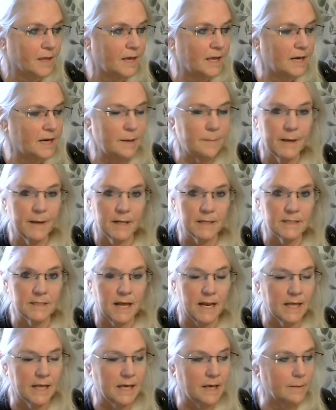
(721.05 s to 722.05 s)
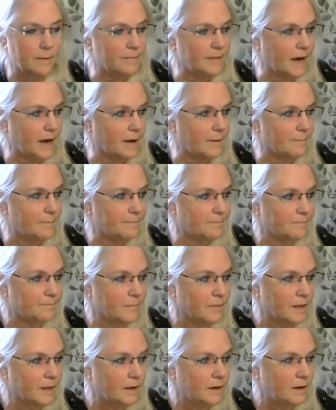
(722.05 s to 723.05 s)
an email telling him that.
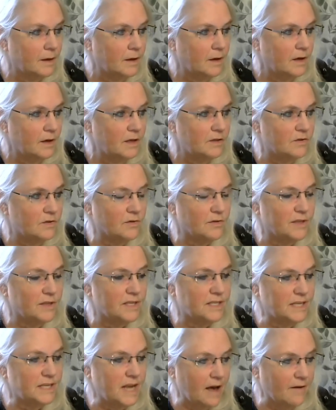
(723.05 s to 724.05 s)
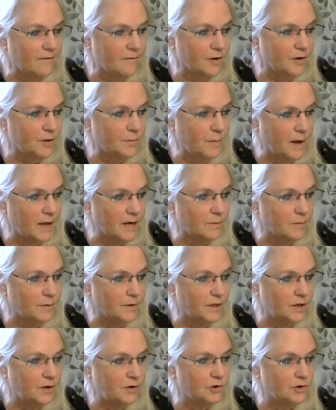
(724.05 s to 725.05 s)
So the staff responded
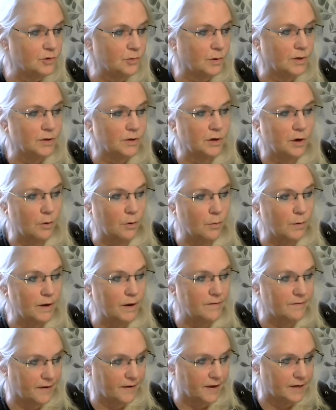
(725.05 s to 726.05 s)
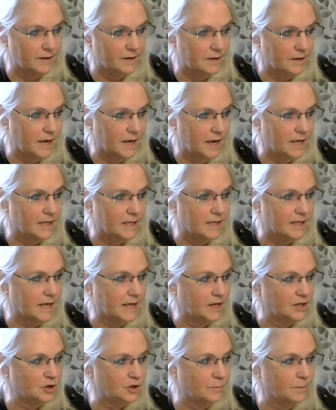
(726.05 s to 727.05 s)
with the usual no refund and
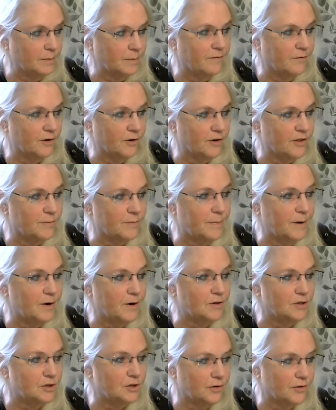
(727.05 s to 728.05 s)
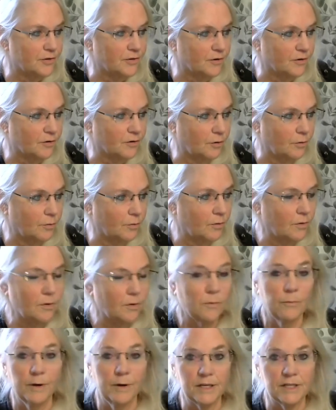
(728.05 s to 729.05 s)
scheduled me for a spiritual circle,
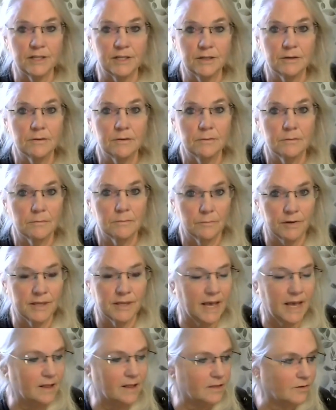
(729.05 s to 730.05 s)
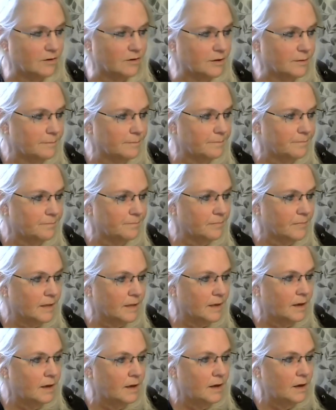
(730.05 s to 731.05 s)
which was canceled.
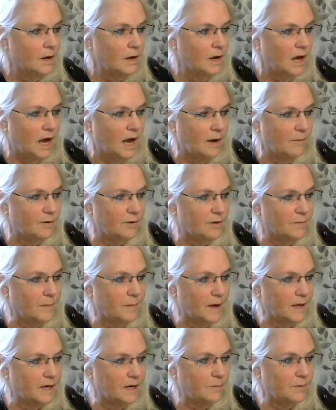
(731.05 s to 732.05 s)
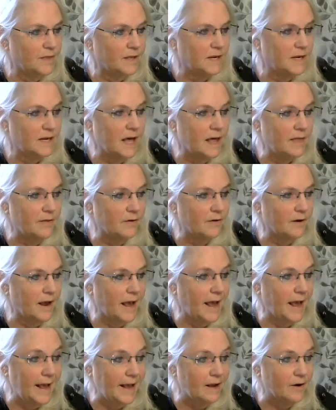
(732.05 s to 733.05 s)
I responded with another
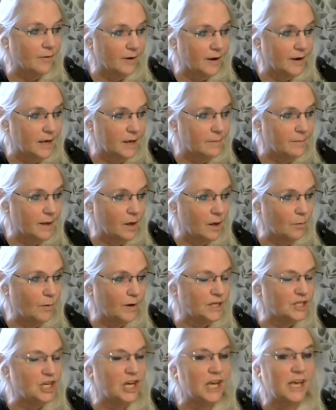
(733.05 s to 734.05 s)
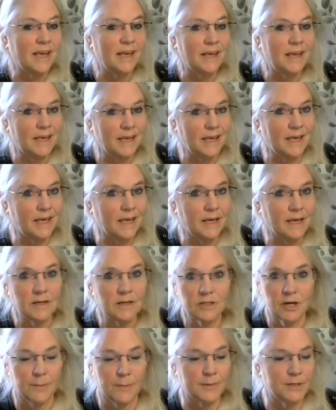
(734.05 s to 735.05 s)
angry email, which he,
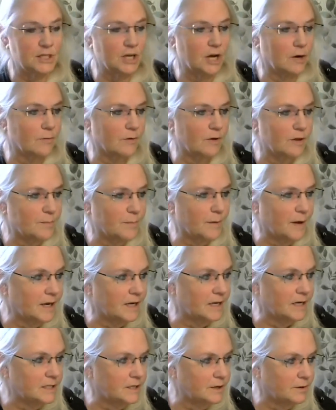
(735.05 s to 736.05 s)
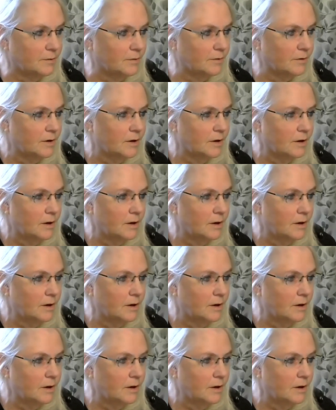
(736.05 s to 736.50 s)
Thomas John, responded to.